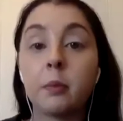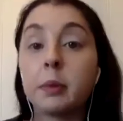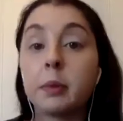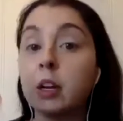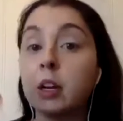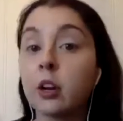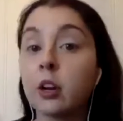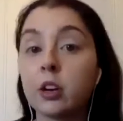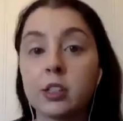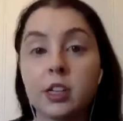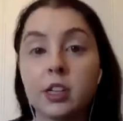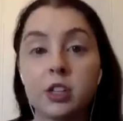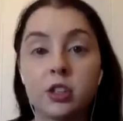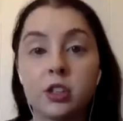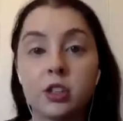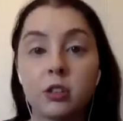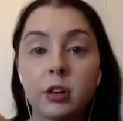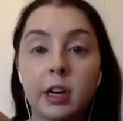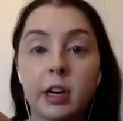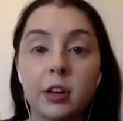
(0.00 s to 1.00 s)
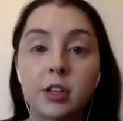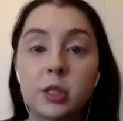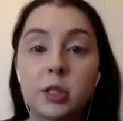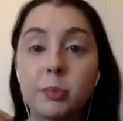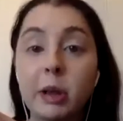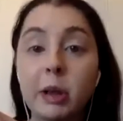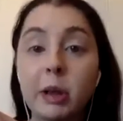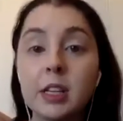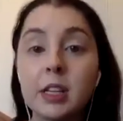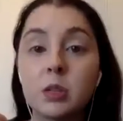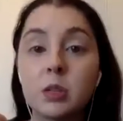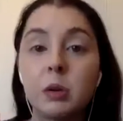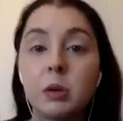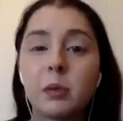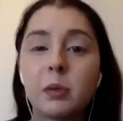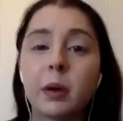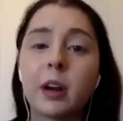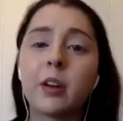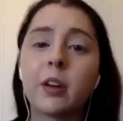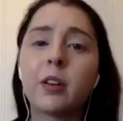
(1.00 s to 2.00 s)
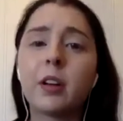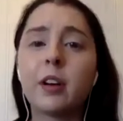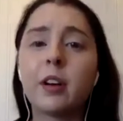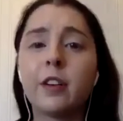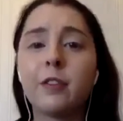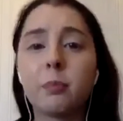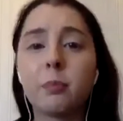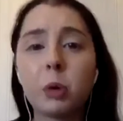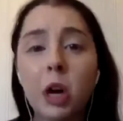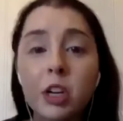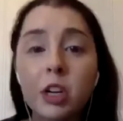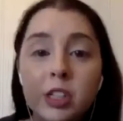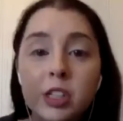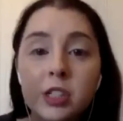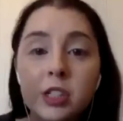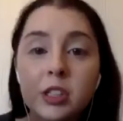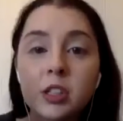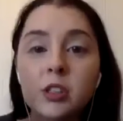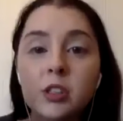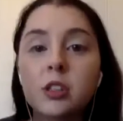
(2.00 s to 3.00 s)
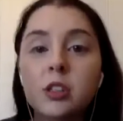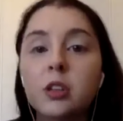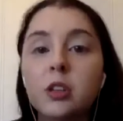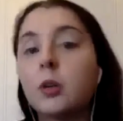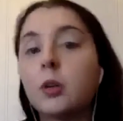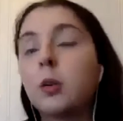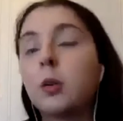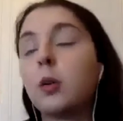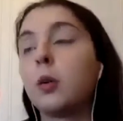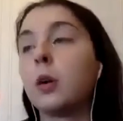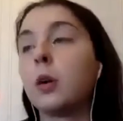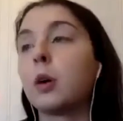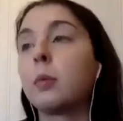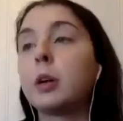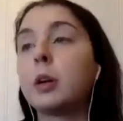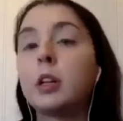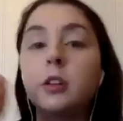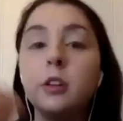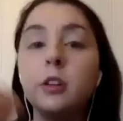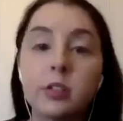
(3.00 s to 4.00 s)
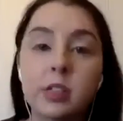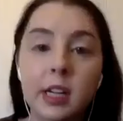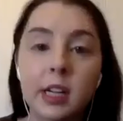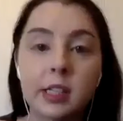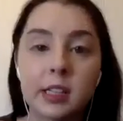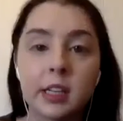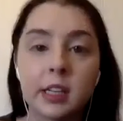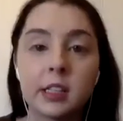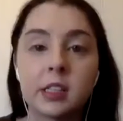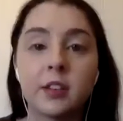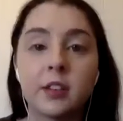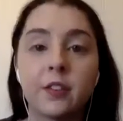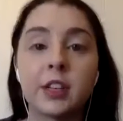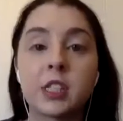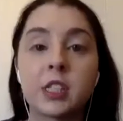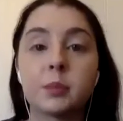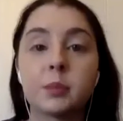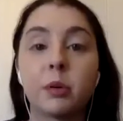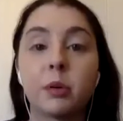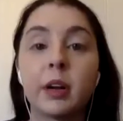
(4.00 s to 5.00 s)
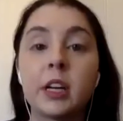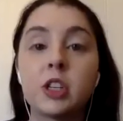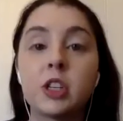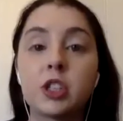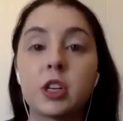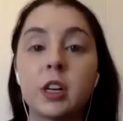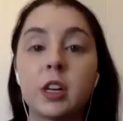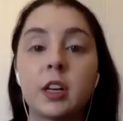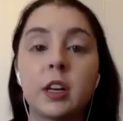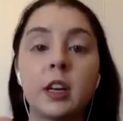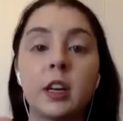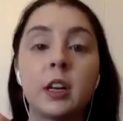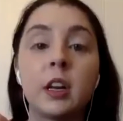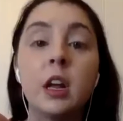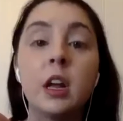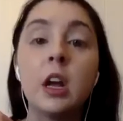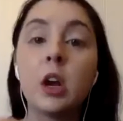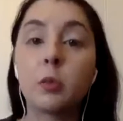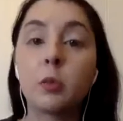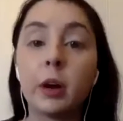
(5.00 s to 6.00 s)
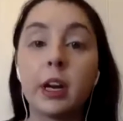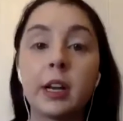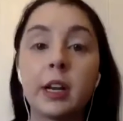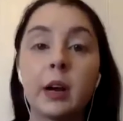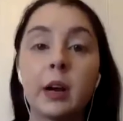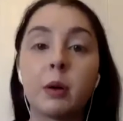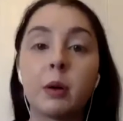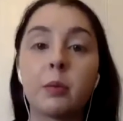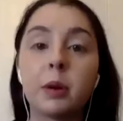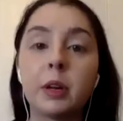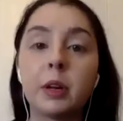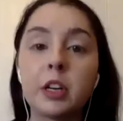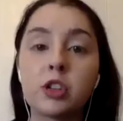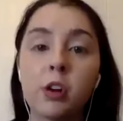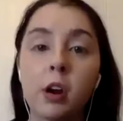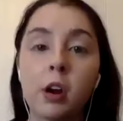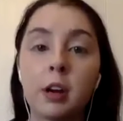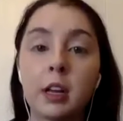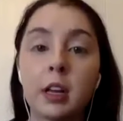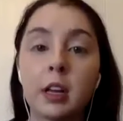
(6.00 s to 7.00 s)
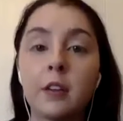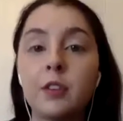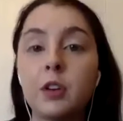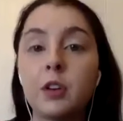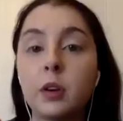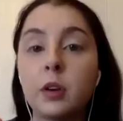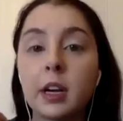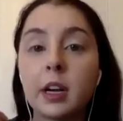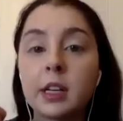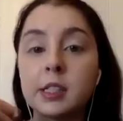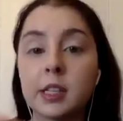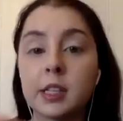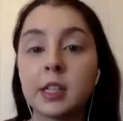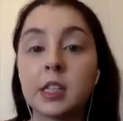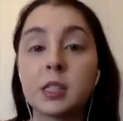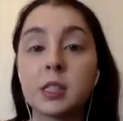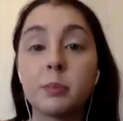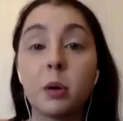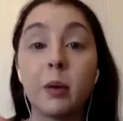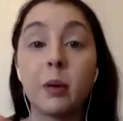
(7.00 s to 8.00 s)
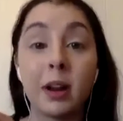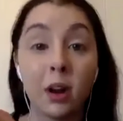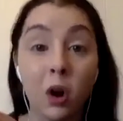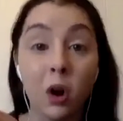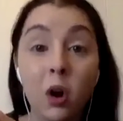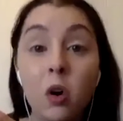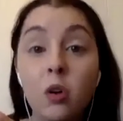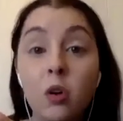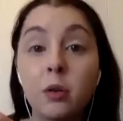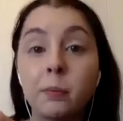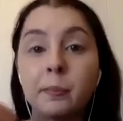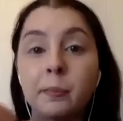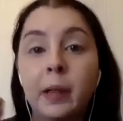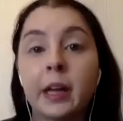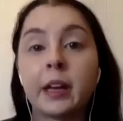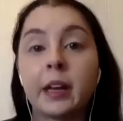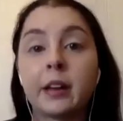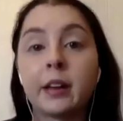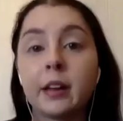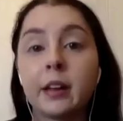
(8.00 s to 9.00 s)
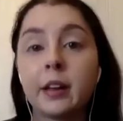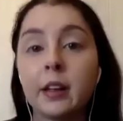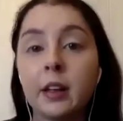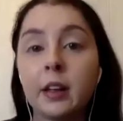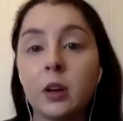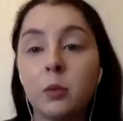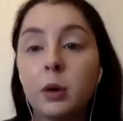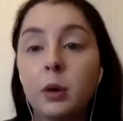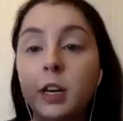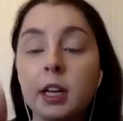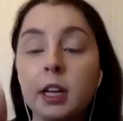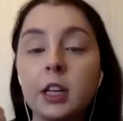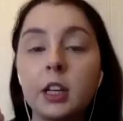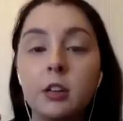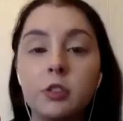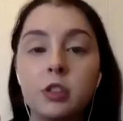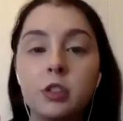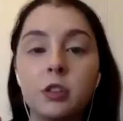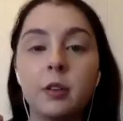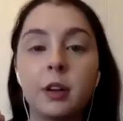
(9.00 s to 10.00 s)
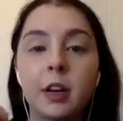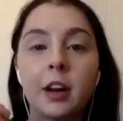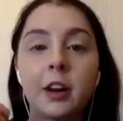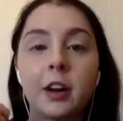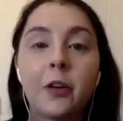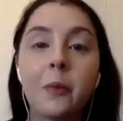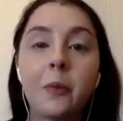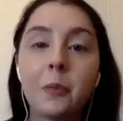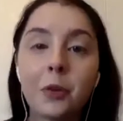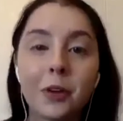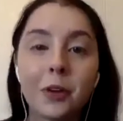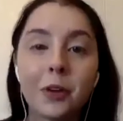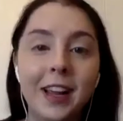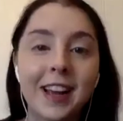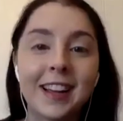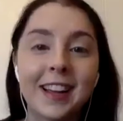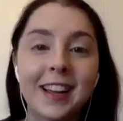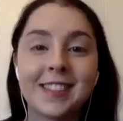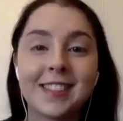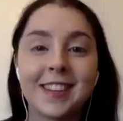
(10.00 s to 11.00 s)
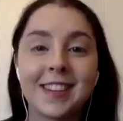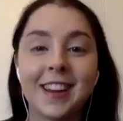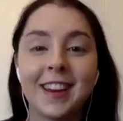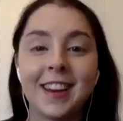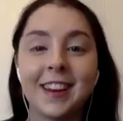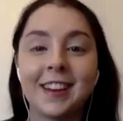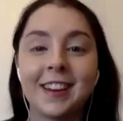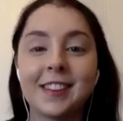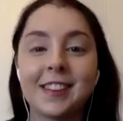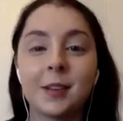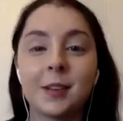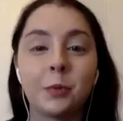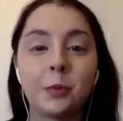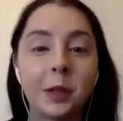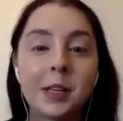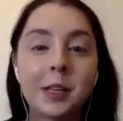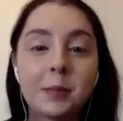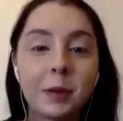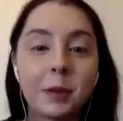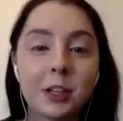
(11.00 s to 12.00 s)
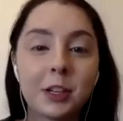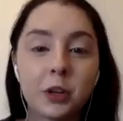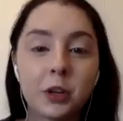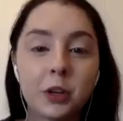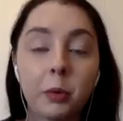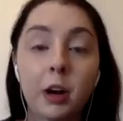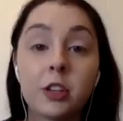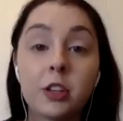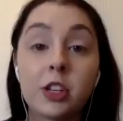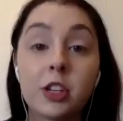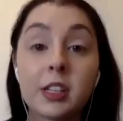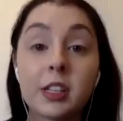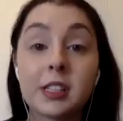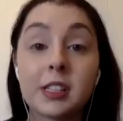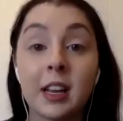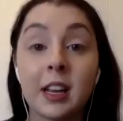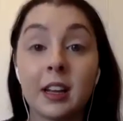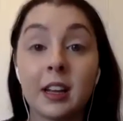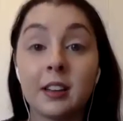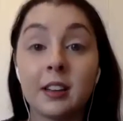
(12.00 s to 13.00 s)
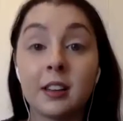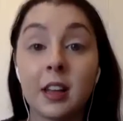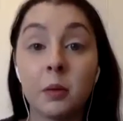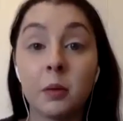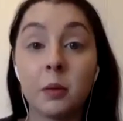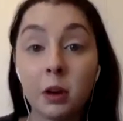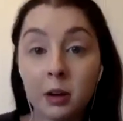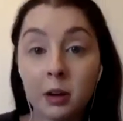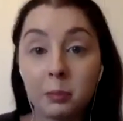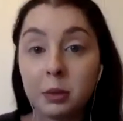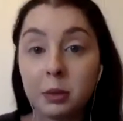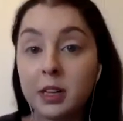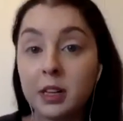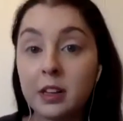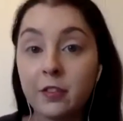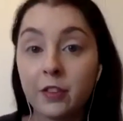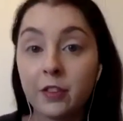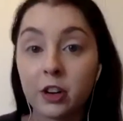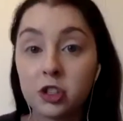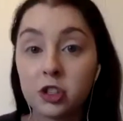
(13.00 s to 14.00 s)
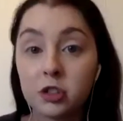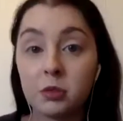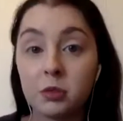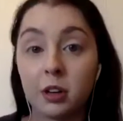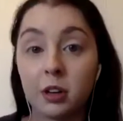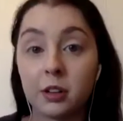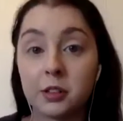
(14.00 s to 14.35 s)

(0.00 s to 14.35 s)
in our digital creator space, we run out of projects to do or we lose that sense of inspiration. And right now we're really trying to give you guys inspo at home, like what can you do? And I know Maria has done some really special projects and they were completely virtual.